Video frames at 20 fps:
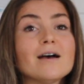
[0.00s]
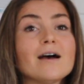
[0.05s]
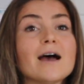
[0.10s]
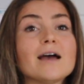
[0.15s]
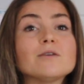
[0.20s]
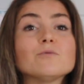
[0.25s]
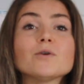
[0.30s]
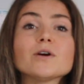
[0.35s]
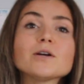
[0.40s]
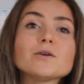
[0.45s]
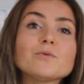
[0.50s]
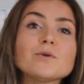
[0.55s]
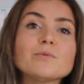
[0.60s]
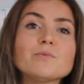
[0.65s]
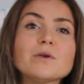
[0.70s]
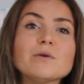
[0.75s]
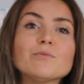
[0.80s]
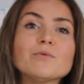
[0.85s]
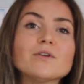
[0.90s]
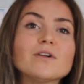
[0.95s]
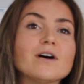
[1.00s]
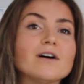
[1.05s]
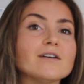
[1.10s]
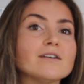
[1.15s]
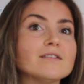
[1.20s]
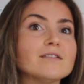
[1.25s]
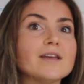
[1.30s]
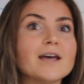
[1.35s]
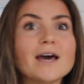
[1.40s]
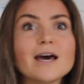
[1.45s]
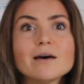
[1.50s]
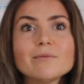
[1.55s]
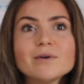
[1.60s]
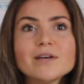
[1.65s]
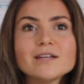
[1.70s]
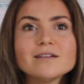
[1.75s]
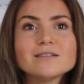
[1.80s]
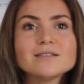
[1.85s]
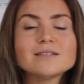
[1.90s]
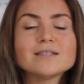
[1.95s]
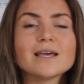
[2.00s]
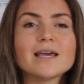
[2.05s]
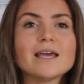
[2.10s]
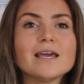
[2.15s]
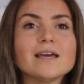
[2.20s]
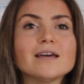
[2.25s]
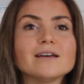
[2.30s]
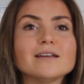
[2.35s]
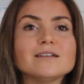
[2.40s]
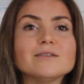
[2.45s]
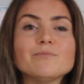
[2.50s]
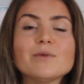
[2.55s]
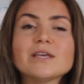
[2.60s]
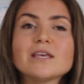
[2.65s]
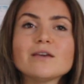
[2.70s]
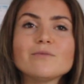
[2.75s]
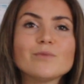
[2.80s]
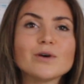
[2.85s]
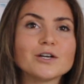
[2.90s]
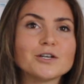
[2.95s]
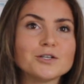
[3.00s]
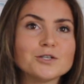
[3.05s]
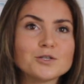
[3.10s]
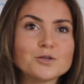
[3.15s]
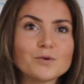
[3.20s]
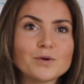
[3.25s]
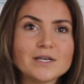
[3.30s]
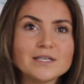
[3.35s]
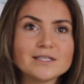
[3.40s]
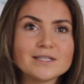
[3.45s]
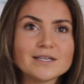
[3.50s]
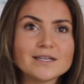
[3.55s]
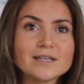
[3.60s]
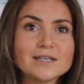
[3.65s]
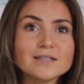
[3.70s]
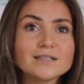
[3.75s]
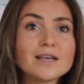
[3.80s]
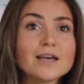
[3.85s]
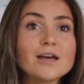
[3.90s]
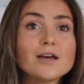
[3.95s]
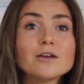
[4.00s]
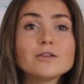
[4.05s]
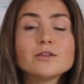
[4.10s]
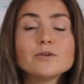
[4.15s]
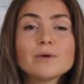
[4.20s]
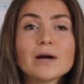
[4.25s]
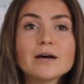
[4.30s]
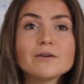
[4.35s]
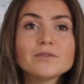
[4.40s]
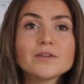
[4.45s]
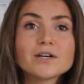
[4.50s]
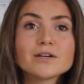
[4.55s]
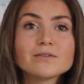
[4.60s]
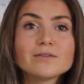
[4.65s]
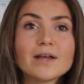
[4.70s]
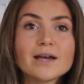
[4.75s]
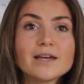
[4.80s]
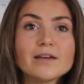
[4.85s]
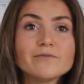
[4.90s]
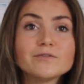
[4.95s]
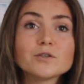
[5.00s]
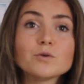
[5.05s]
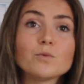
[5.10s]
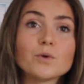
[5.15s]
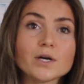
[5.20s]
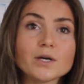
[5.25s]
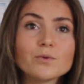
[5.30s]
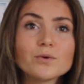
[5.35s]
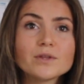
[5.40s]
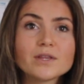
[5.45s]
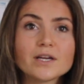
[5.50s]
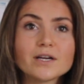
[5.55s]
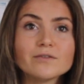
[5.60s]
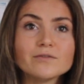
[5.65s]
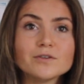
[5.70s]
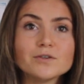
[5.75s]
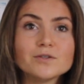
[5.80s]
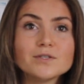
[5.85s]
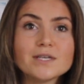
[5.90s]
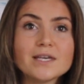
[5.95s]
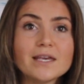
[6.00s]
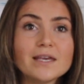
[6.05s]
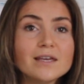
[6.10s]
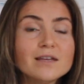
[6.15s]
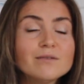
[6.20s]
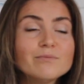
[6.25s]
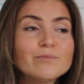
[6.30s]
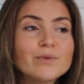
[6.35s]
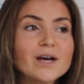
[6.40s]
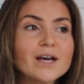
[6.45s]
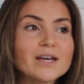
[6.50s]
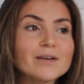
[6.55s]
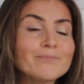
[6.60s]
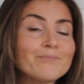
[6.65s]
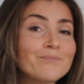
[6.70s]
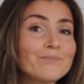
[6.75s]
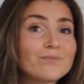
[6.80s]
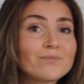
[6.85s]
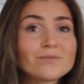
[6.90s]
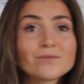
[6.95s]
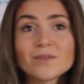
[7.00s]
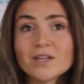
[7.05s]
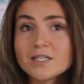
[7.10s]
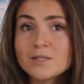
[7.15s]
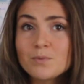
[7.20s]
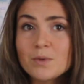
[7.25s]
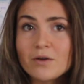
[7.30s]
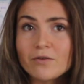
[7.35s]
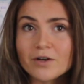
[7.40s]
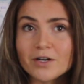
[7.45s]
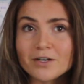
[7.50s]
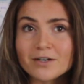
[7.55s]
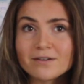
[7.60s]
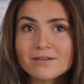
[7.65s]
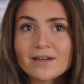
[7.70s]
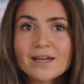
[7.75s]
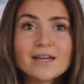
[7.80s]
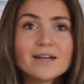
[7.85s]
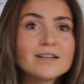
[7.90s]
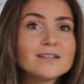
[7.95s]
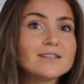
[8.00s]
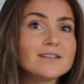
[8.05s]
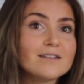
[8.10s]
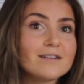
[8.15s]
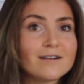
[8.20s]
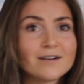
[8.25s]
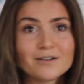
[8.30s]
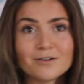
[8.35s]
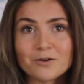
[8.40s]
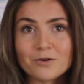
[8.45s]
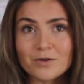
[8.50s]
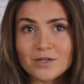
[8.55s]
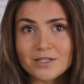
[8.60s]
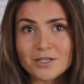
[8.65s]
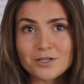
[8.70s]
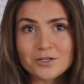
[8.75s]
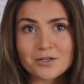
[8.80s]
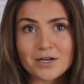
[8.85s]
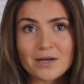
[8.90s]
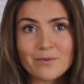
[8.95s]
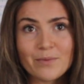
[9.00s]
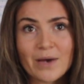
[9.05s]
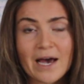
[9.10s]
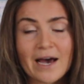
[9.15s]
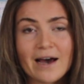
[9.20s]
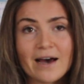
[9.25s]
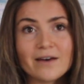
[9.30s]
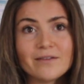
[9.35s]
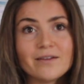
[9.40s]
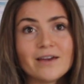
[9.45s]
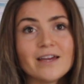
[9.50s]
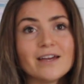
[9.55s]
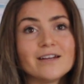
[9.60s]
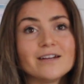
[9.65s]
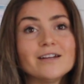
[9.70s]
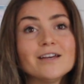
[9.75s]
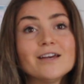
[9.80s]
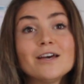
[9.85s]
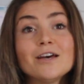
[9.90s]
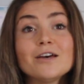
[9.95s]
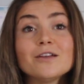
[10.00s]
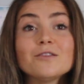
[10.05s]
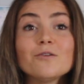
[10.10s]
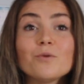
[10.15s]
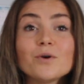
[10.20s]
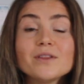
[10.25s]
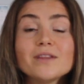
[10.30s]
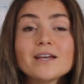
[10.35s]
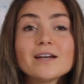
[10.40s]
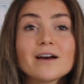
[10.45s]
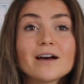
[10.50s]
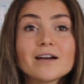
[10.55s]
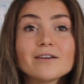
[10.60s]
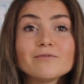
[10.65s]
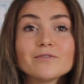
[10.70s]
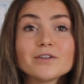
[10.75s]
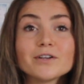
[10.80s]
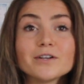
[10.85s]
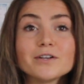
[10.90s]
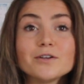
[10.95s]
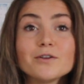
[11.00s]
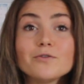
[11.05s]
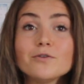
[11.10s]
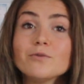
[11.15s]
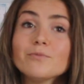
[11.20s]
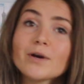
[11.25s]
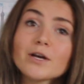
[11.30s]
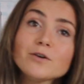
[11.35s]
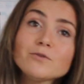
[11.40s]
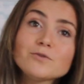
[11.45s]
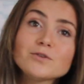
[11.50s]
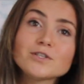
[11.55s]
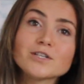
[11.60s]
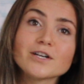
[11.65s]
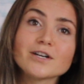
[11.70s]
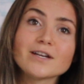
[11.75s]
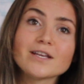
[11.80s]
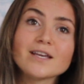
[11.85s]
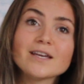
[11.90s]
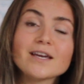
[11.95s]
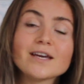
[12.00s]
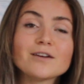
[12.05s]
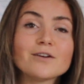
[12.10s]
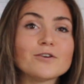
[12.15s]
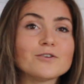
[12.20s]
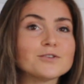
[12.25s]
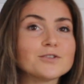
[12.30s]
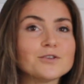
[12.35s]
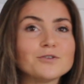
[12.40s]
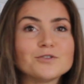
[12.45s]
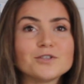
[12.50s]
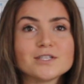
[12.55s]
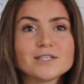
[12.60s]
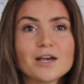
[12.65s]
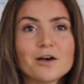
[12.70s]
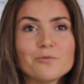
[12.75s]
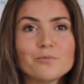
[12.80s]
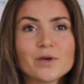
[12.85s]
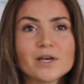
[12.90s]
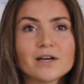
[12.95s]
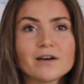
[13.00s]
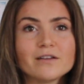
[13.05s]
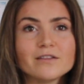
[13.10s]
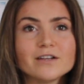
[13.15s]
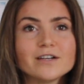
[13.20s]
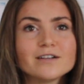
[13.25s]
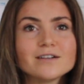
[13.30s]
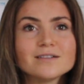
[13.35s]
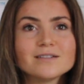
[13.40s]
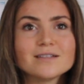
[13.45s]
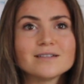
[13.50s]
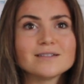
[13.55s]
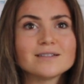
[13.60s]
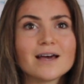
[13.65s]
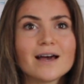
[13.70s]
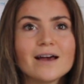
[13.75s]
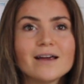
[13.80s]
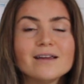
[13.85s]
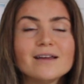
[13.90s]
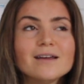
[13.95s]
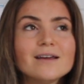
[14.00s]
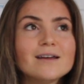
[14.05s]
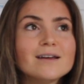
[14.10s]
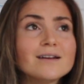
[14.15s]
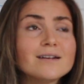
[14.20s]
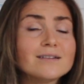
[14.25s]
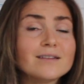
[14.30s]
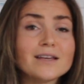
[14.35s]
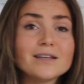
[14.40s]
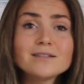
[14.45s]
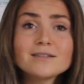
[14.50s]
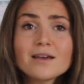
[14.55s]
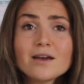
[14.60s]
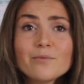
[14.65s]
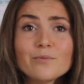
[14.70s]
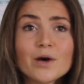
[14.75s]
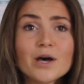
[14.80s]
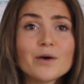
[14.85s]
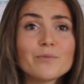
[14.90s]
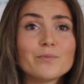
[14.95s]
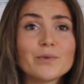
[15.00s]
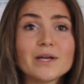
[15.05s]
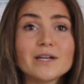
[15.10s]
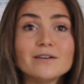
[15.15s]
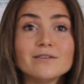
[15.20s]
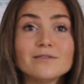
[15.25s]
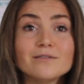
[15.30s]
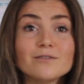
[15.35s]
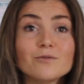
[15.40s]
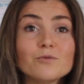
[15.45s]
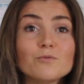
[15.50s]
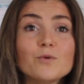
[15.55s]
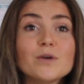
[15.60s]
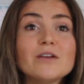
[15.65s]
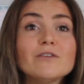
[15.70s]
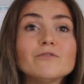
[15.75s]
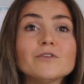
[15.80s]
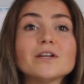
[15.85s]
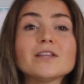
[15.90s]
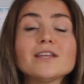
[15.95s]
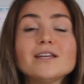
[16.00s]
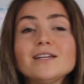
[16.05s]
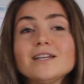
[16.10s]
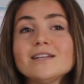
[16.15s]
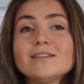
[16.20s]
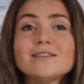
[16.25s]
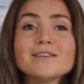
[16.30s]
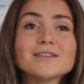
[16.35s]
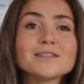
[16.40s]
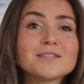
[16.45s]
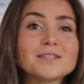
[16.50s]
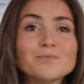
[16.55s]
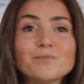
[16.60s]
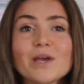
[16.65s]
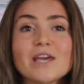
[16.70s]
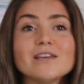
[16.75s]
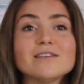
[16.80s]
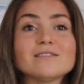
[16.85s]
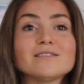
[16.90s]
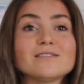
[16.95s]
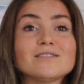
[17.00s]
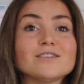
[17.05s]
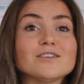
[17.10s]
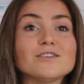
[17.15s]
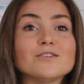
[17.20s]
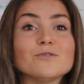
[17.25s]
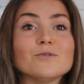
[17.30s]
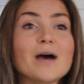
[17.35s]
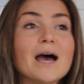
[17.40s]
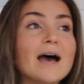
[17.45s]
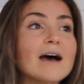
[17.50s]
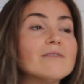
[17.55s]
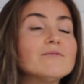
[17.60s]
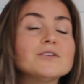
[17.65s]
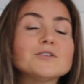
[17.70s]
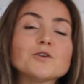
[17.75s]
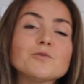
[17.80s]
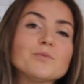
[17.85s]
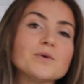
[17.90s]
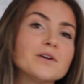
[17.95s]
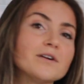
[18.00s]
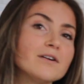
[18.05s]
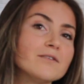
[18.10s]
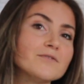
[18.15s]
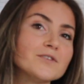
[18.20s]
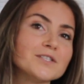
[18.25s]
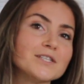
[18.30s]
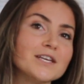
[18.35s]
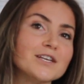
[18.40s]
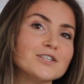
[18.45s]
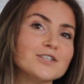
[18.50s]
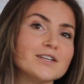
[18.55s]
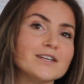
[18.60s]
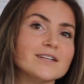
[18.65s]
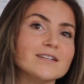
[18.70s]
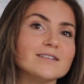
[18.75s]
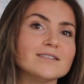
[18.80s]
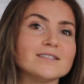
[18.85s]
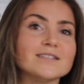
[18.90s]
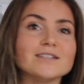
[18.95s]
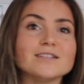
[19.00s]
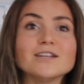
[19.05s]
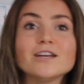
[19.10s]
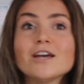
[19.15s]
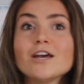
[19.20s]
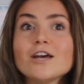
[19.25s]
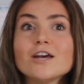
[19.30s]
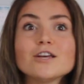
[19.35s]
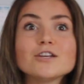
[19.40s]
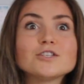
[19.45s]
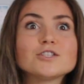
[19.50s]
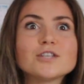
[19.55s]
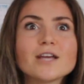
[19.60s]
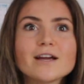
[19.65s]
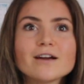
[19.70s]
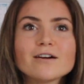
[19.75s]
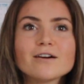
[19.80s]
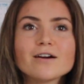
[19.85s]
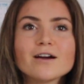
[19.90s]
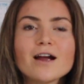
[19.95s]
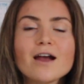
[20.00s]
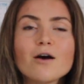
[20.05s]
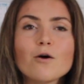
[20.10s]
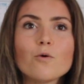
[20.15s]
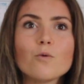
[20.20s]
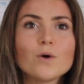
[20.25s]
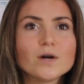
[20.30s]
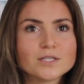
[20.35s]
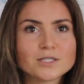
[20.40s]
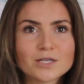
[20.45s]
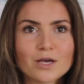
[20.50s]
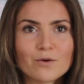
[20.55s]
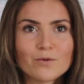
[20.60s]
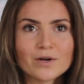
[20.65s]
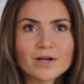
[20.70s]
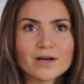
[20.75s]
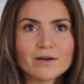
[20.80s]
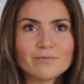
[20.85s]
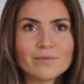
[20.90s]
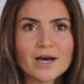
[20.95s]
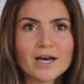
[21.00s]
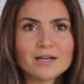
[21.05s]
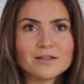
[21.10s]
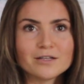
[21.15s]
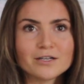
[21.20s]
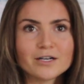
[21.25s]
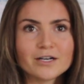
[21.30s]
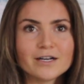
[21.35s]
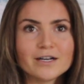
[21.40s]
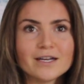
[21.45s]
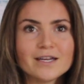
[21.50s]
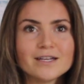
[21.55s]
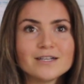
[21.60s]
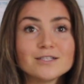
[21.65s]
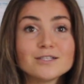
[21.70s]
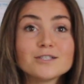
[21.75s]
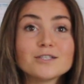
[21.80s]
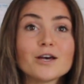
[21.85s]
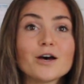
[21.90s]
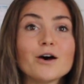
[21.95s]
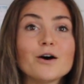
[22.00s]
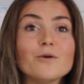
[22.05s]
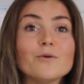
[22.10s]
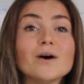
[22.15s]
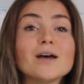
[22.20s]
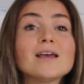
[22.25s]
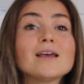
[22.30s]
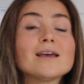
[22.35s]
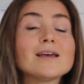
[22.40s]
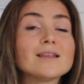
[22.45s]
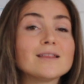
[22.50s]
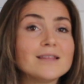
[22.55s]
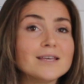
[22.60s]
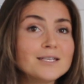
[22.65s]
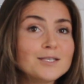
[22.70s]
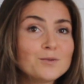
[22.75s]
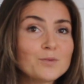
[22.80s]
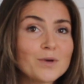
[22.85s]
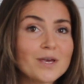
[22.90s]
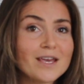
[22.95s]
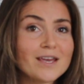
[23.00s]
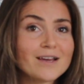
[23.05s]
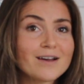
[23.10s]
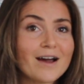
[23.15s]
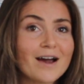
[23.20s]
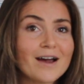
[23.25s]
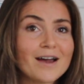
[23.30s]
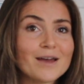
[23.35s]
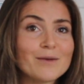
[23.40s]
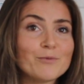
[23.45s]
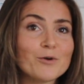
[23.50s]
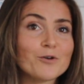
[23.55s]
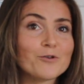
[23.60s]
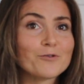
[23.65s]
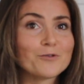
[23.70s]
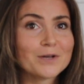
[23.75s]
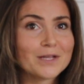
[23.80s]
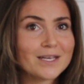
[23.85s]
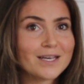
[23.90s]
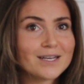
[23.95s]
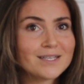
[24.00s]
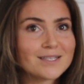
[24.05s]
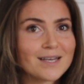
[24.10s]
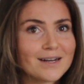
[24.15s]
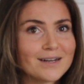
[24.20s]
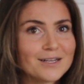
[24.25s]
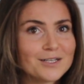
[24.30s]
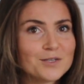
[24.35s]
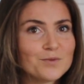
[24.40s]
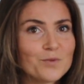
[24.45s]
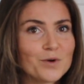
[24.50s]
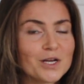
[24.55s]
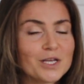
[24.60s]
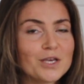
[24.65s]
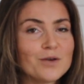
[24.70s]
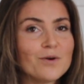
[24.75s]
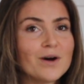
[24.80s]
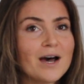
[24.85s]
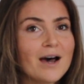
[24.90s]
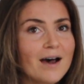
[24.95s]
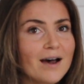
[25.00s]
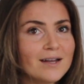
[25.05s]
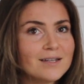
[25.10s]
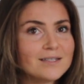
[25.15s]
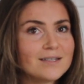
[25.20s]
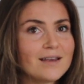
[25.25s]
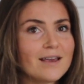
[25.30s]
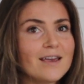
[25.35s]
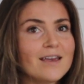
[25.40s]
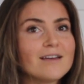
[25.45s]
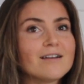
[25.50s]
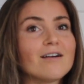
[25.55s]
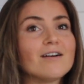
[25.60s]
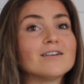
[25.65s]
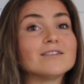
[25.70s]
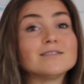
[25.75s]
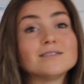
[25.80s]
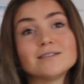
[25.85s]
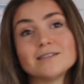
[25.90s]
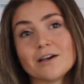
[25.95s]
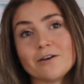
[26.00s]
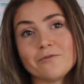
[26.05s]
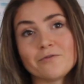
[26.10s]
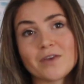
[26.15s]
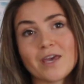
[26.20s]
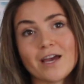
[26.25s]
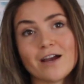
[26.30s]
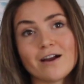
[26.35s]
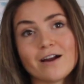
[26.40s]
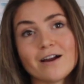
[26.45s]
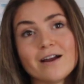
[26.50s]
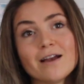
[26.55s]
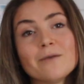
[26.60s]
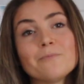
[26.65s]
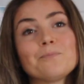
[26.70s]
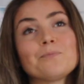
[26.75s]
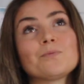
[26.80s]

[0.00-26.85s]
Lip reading: I work with people on habits and making better choices throughout their life to work with their routine, but let's be real, it is not always a straight path. And the one thing I've learned through my own journey and also just helping others is that things come up and we really need this space to have these open conversations and share what's going on behind the curtain. So this week, I'm really excited to bring you a hot take on self-care.